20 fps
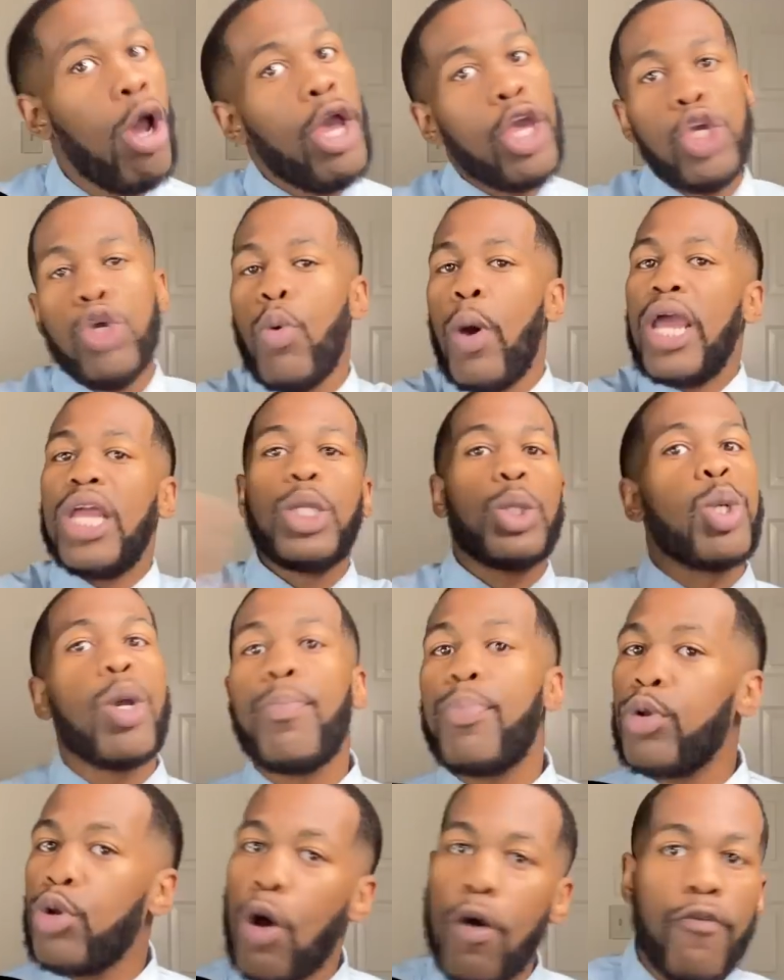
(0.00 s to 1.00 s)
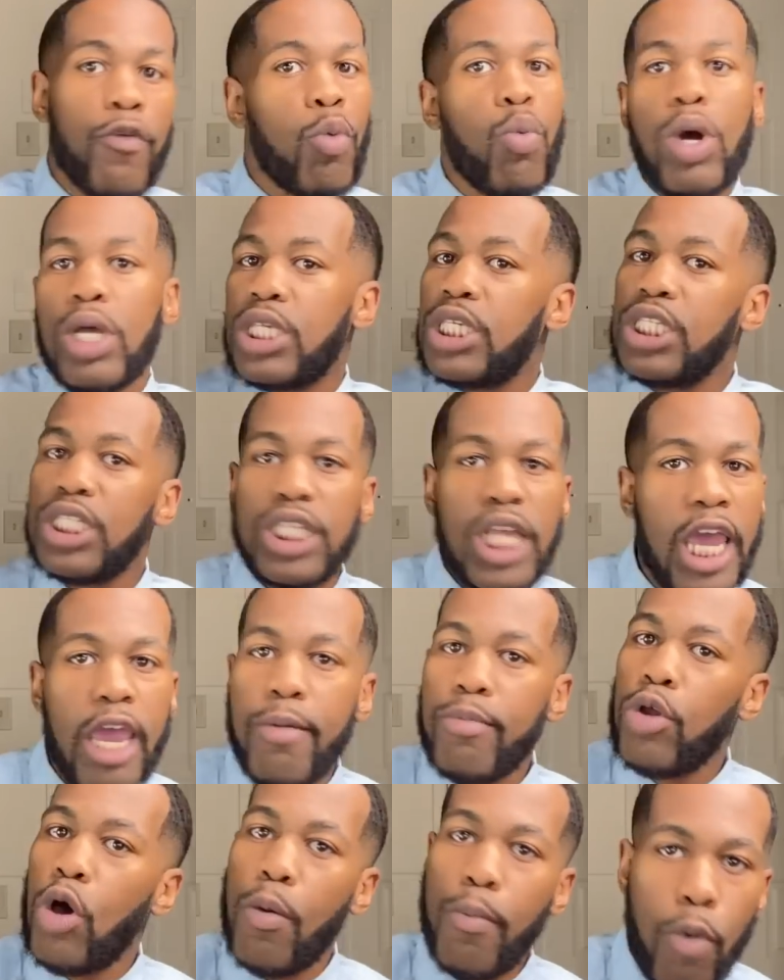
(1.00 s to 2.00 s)
You ain't tripping over what's his name
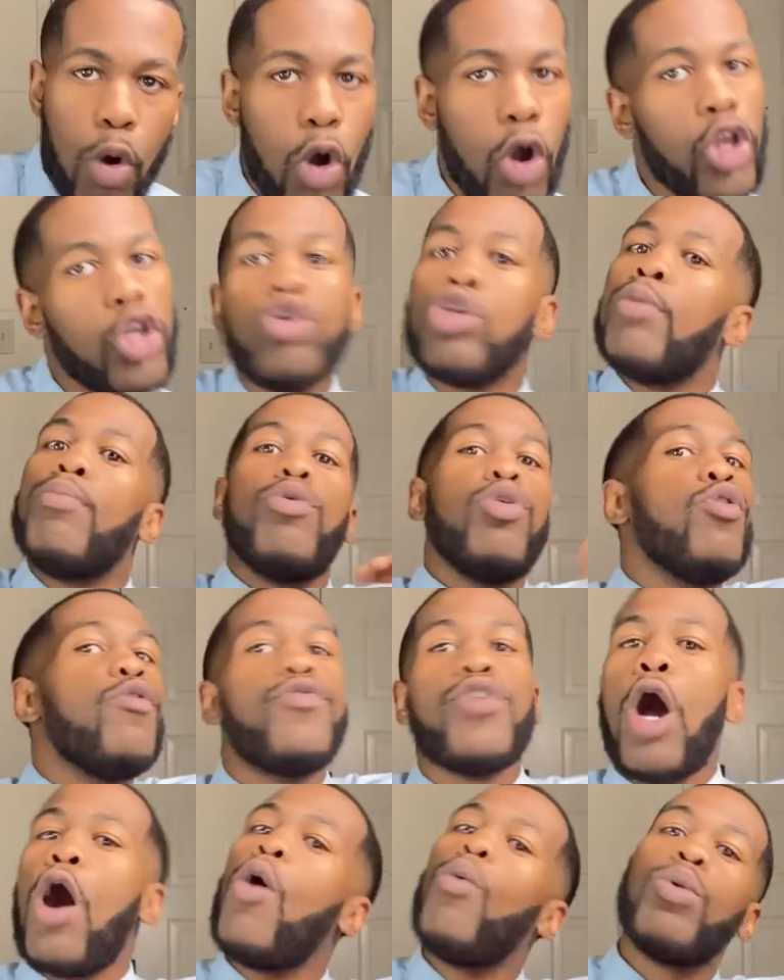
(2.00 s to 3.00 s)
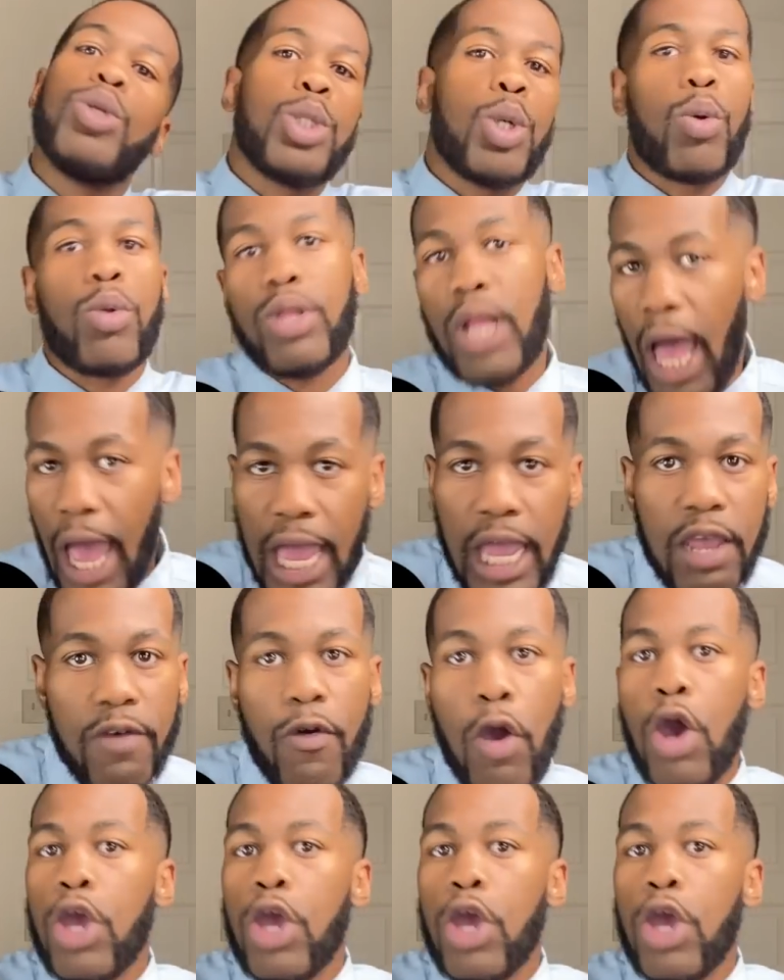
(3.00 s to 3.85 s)
no more. You done moved on with your life.